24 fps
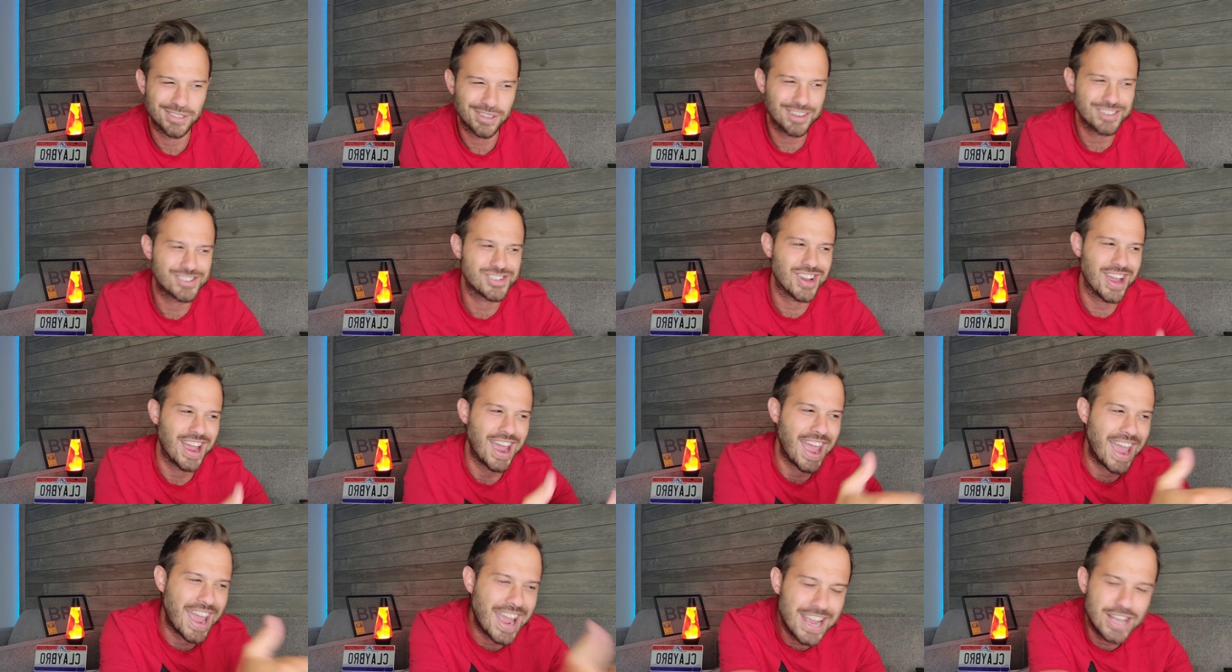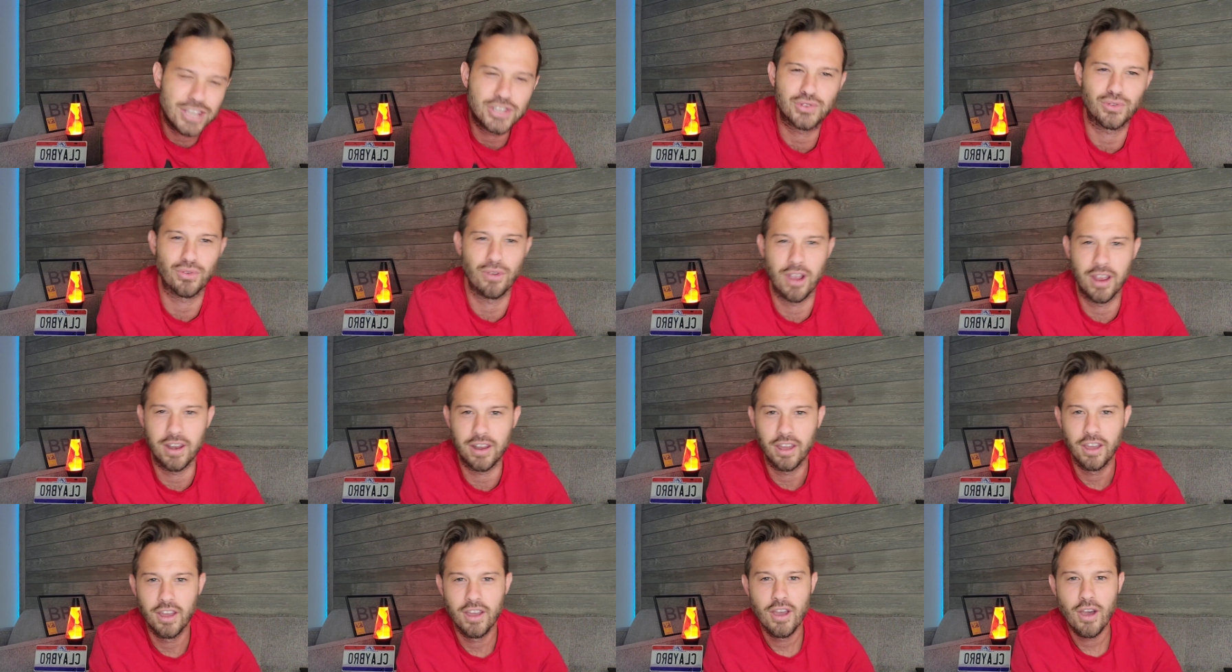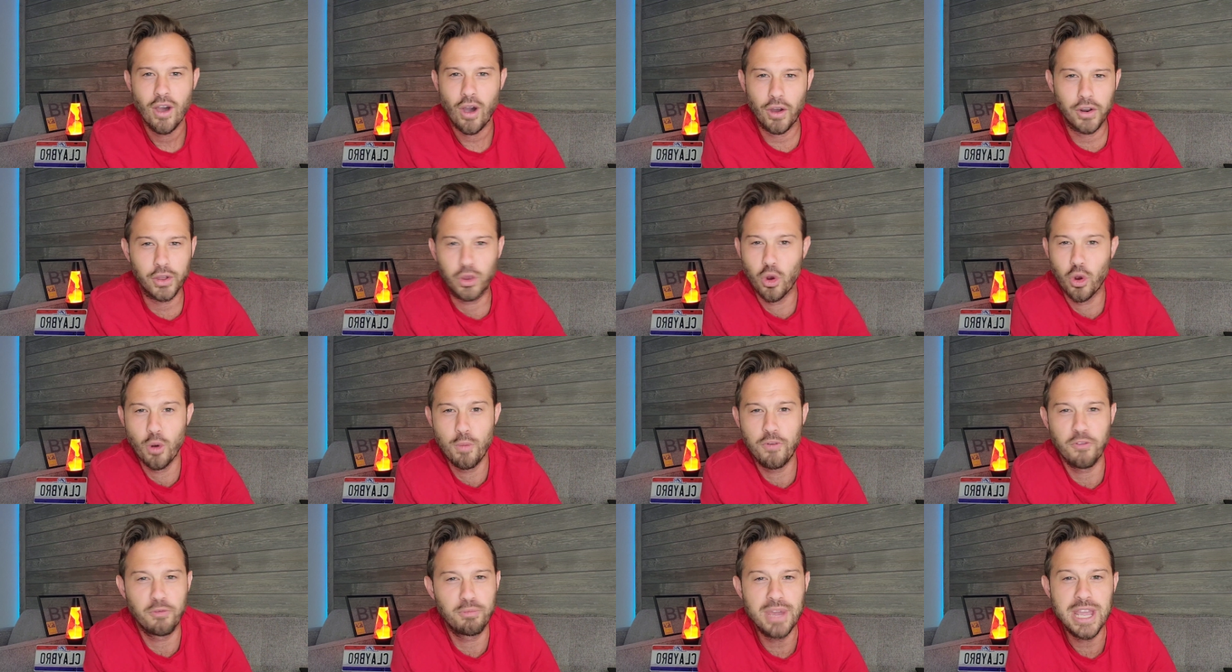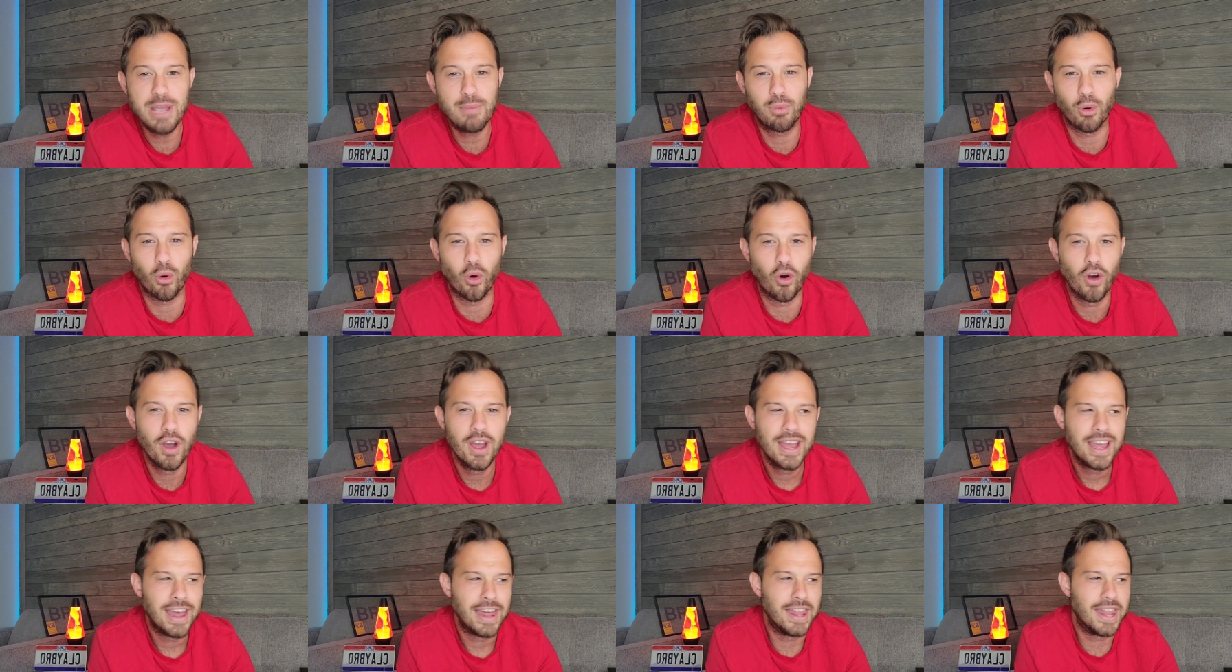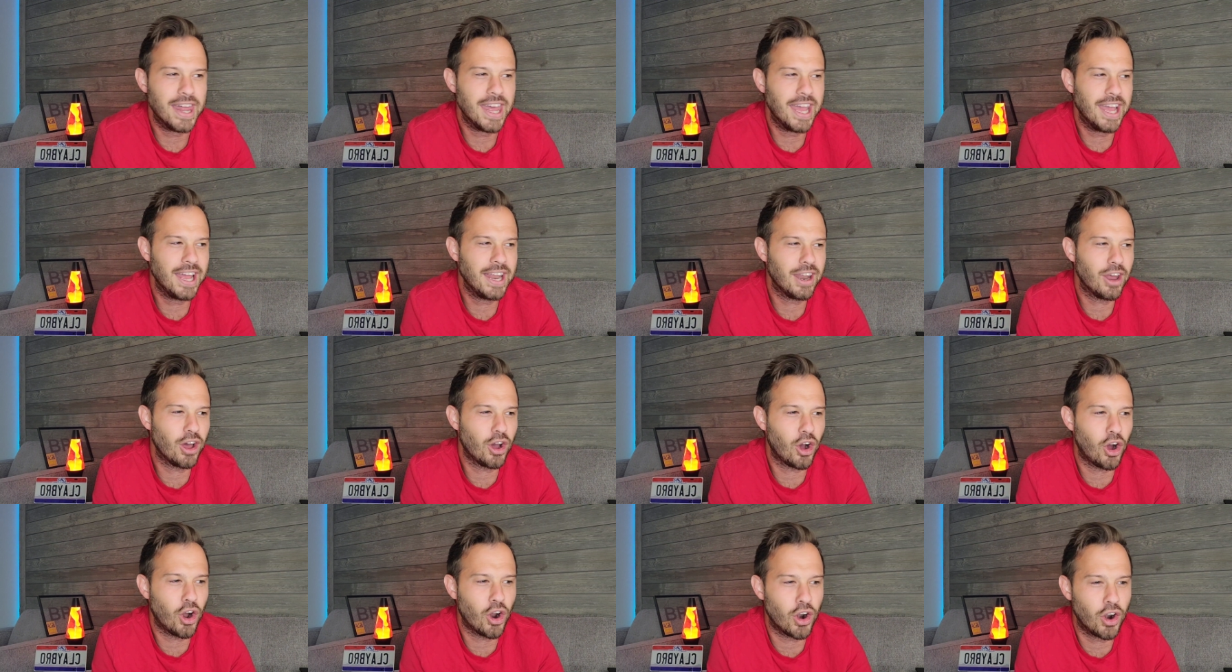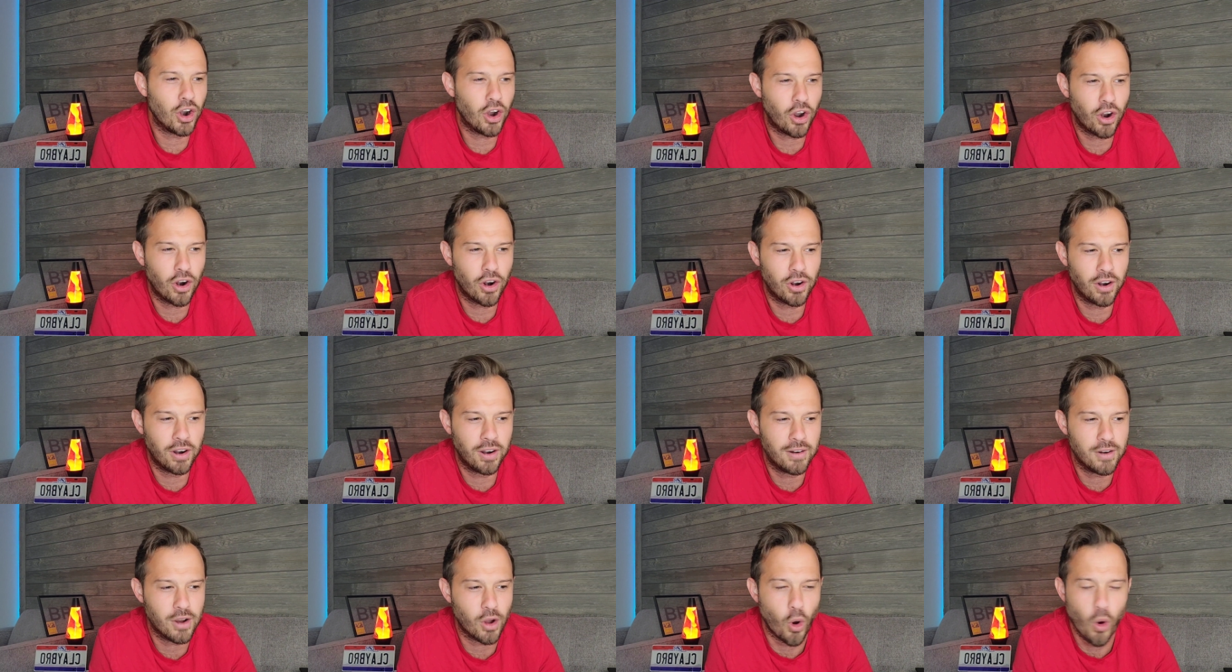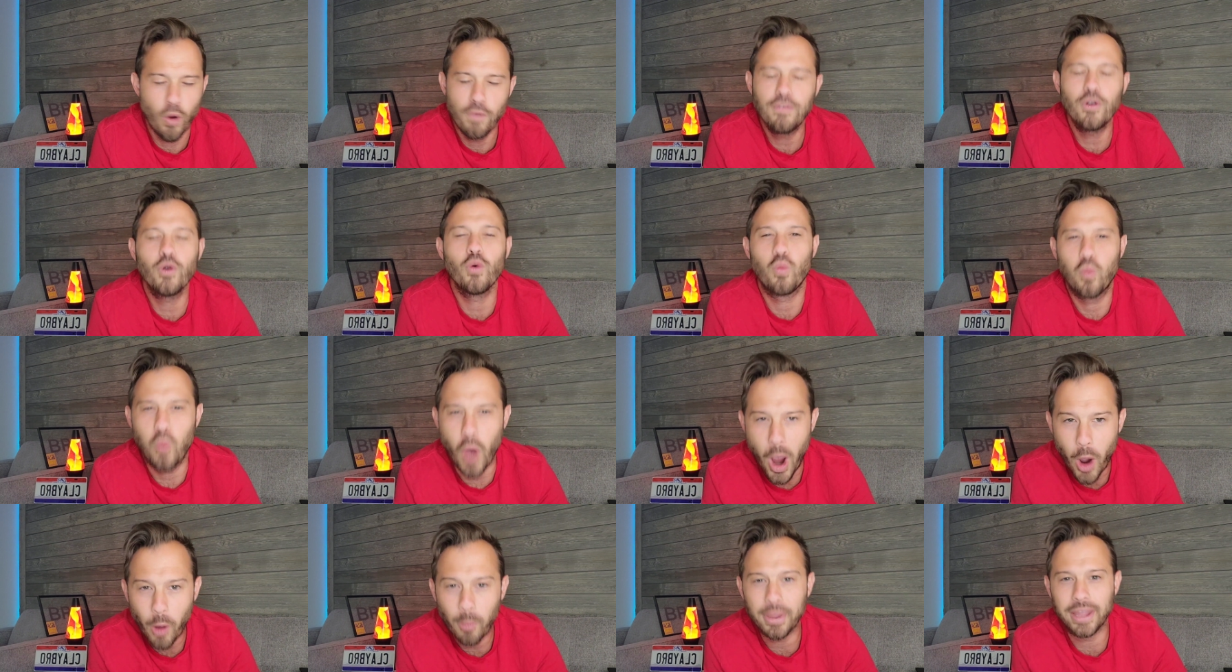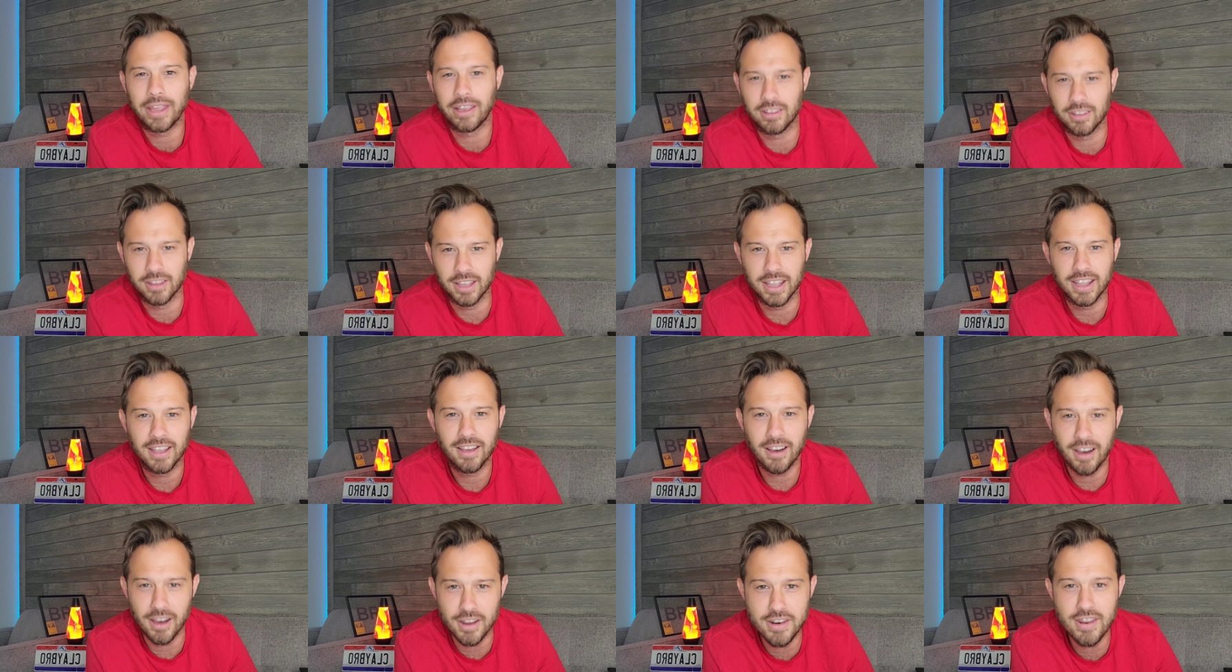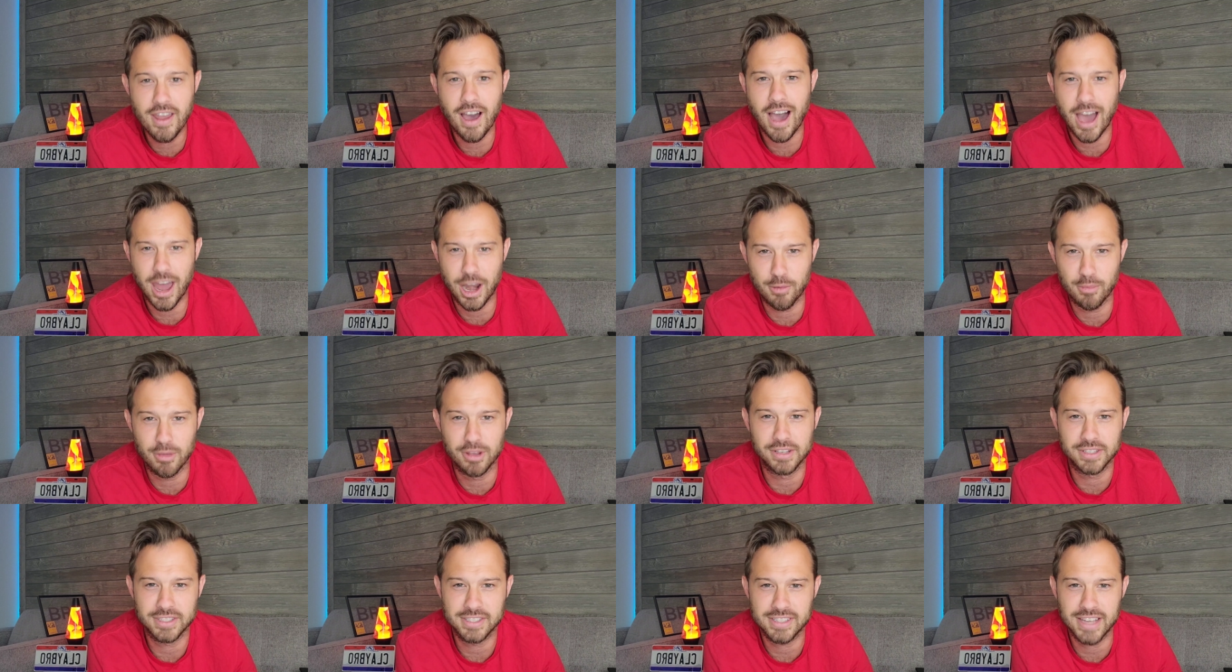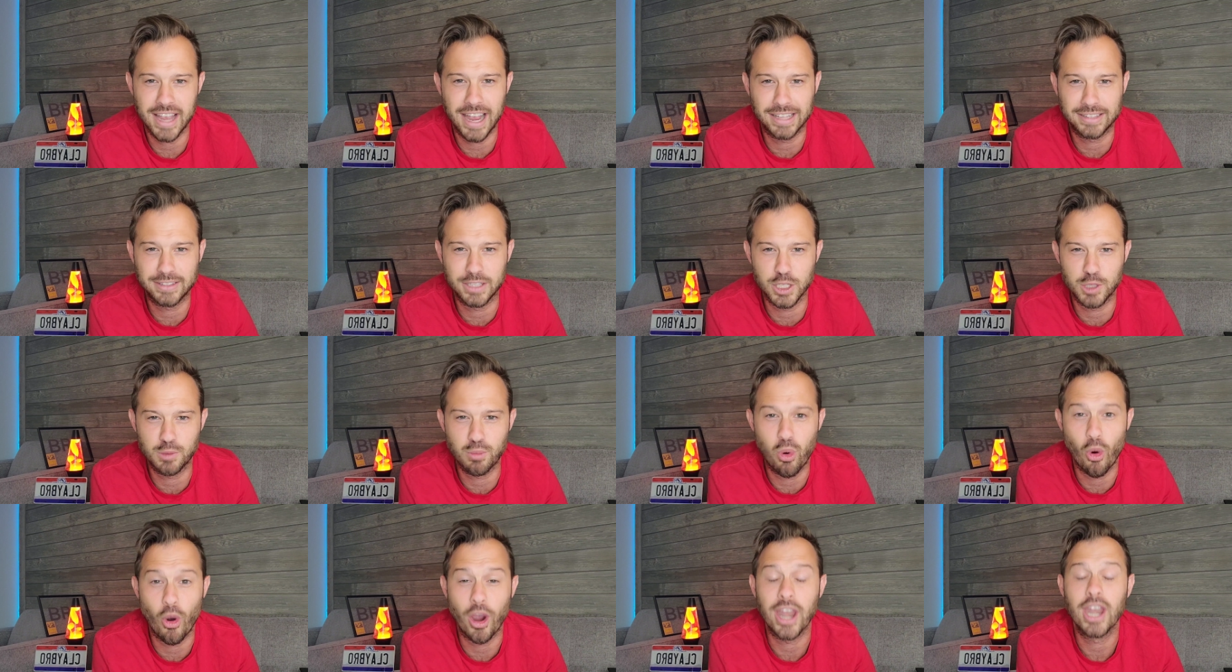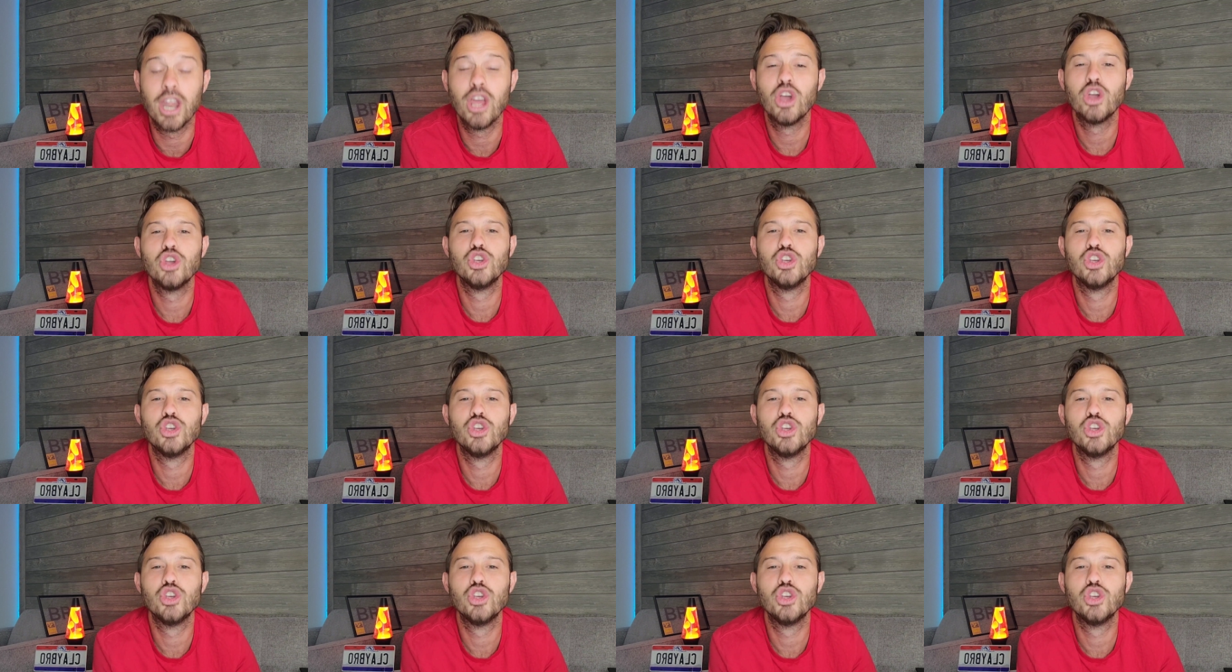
such hatred on a group of people that are, are overwhelmingly anonymous at this point.